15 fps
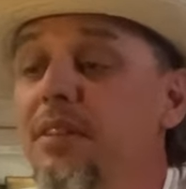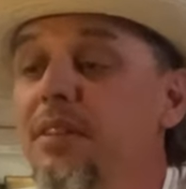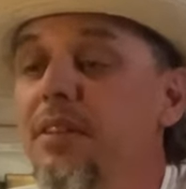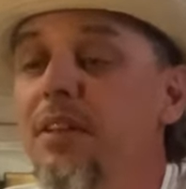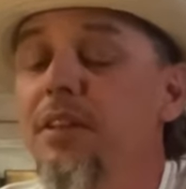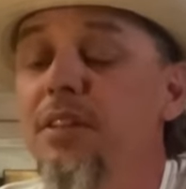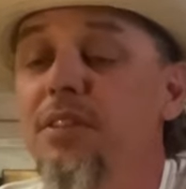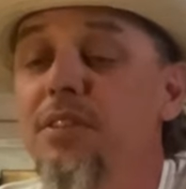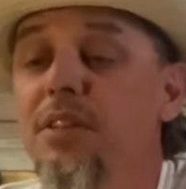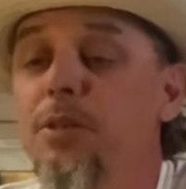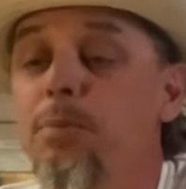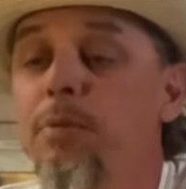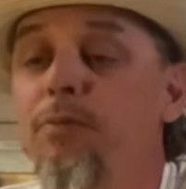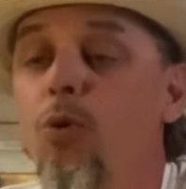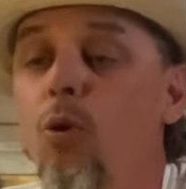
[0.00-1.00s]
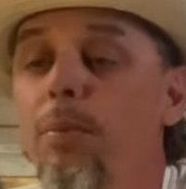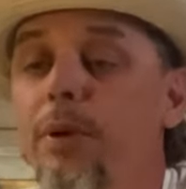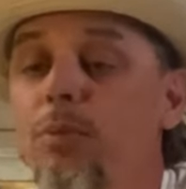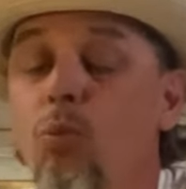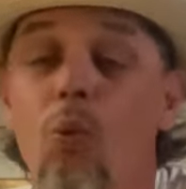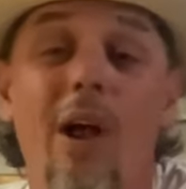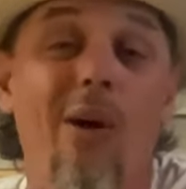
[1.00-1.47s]
It's
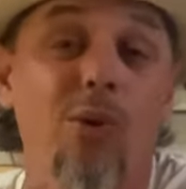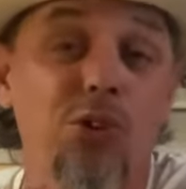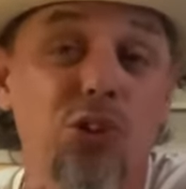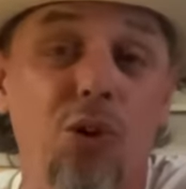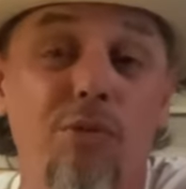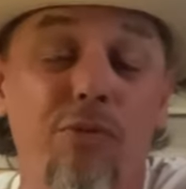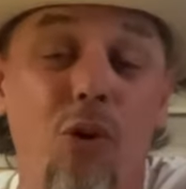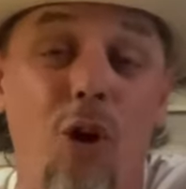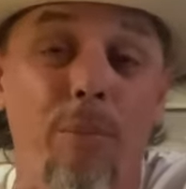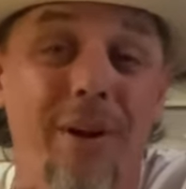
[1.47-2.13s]
performing well so far.